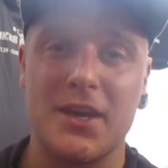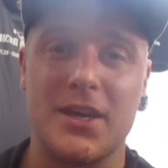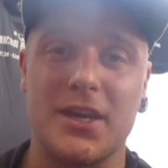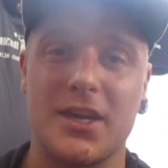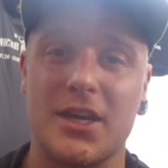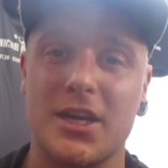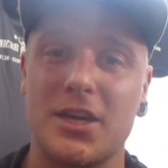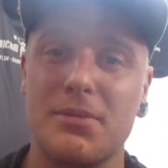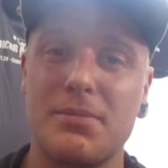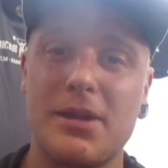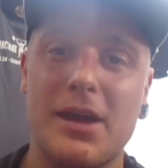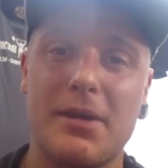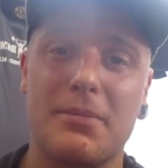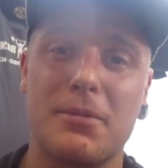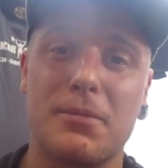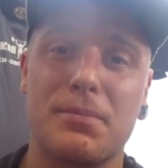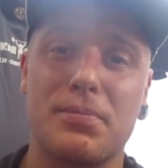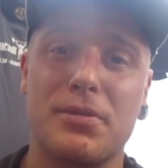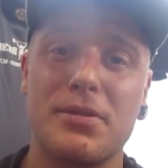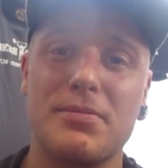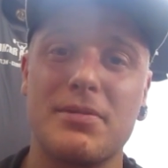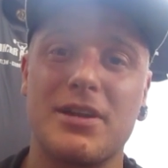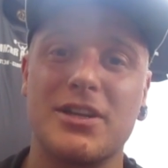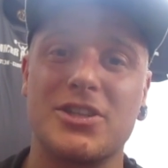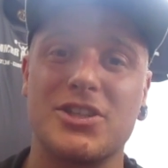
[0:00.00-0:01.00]
you're going to be able to
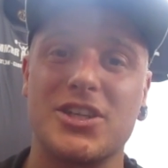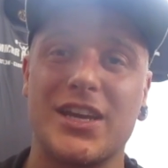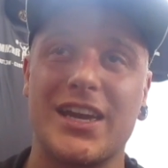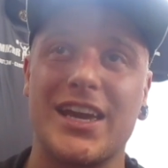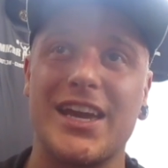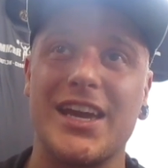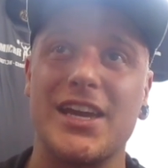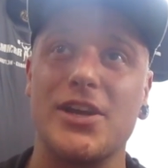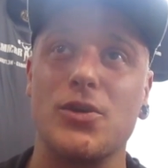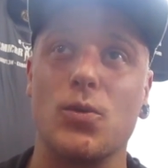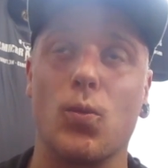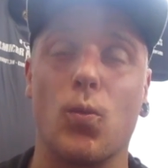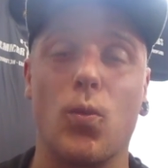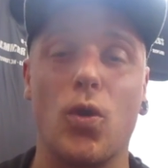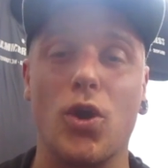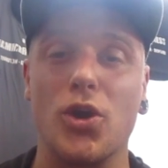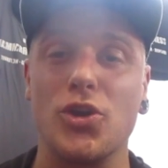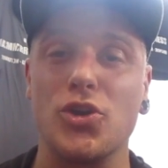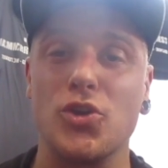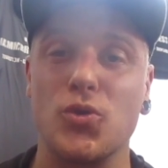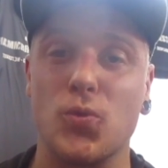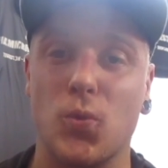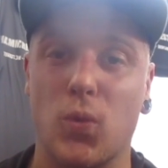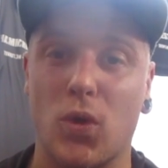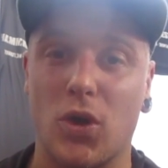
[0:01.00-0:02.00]
pretty much eat
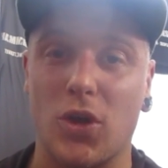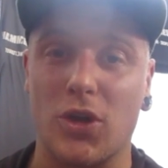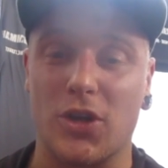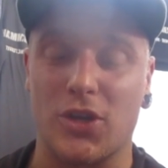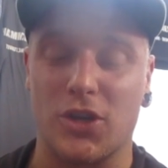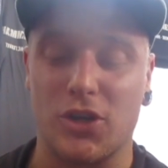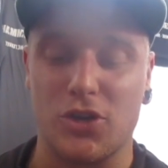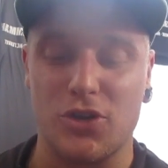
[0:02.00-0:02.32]
what you want.